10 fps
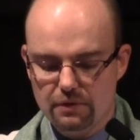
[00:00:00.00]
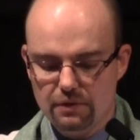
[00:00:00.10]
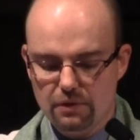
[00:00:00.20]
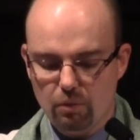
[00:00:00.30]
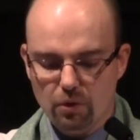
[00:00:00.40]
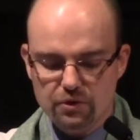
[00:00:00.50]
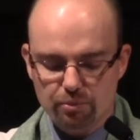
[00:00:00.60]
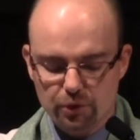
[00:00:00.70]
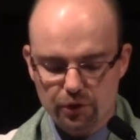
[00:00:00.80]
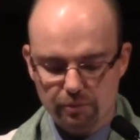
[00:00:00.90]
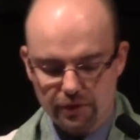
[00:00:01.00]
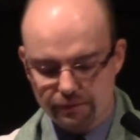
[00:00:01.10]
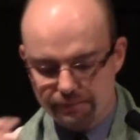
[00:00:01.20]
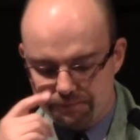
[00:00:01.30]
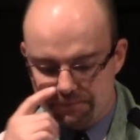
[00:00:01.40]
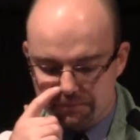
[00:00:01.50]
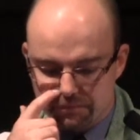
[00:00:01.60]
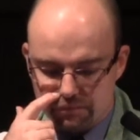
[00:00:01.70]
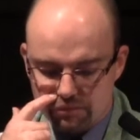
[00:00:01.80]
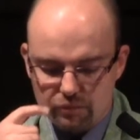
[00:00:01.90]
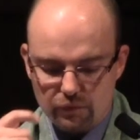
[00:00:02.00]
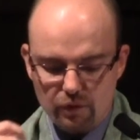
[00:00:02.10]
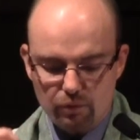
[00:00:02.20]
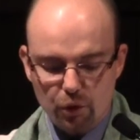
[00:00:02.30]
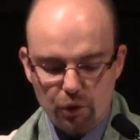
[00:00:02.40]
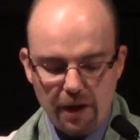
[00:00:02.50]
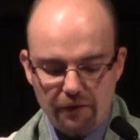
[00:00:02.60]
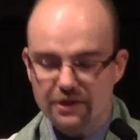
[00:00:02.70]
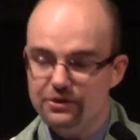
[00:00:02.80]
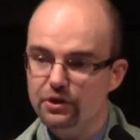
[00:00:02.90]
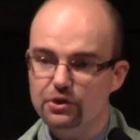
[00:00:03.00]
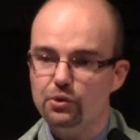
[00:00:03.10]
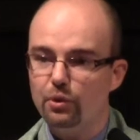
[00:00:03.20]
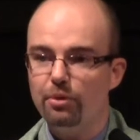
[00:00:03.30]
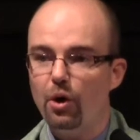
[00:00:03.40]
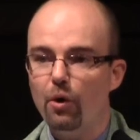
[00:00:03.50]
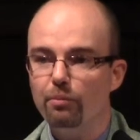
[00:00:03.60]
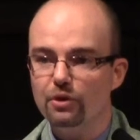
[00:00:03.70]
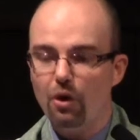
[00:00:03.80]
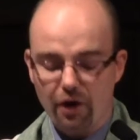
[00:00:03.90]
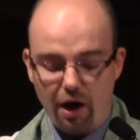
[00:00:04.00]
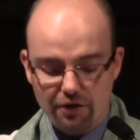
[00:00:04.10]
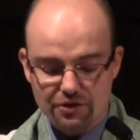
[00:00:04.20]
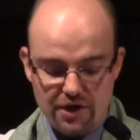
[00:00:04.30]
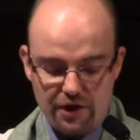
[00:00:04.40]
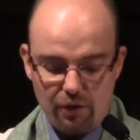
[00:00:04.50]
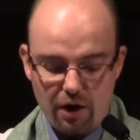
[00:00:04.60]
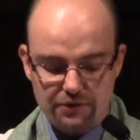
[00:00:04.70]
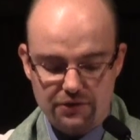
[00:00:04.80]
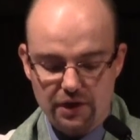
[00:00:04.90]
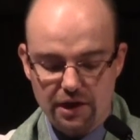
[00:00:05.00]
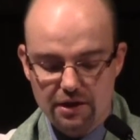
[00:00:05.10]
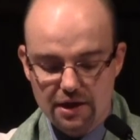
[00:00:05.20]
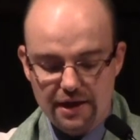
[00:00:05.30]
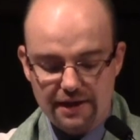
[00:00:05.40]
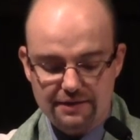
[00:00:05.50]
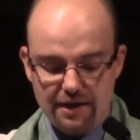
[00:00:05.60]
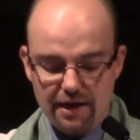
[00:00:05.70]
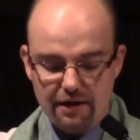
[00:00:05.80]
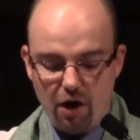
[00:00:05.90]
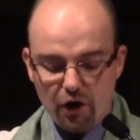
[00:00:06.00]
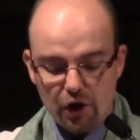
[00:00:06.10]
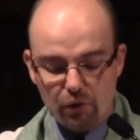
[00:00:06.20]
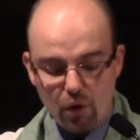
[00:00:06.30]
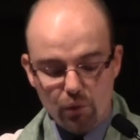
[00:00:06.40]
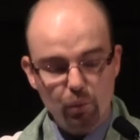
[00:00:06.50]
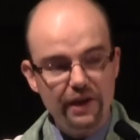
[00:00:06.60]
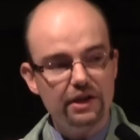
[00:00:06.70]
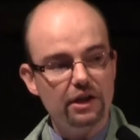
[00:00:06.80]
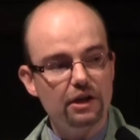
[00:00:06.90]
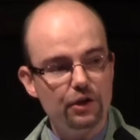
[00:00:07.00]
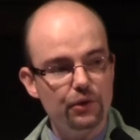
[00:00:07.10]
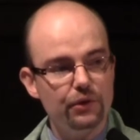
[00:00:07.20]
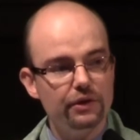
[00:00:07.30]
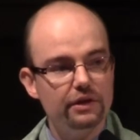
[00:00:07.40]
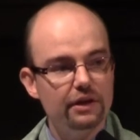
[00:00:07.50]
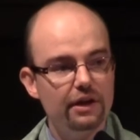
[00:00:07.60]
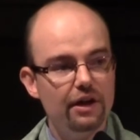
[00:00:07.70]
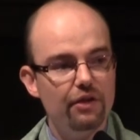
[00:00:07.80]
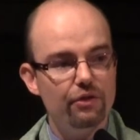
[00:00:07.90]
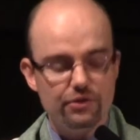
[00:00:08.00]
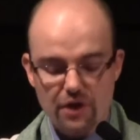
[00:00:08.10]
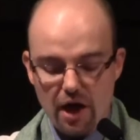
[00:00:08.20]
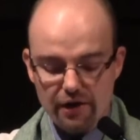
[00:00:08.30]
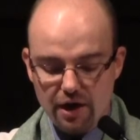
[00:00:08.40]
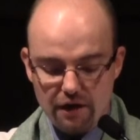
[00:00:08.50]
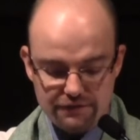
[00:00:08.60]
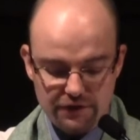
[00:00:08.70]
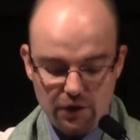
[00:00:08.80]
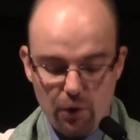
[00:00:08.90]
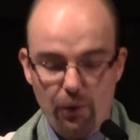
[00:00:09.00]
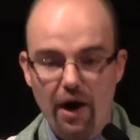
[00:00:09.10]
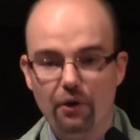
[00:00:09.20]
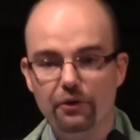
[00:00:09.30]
Walter Brueggemann wrote about this in a short poem called On Generosity. He said, on our own we conclude there's not enough to go around.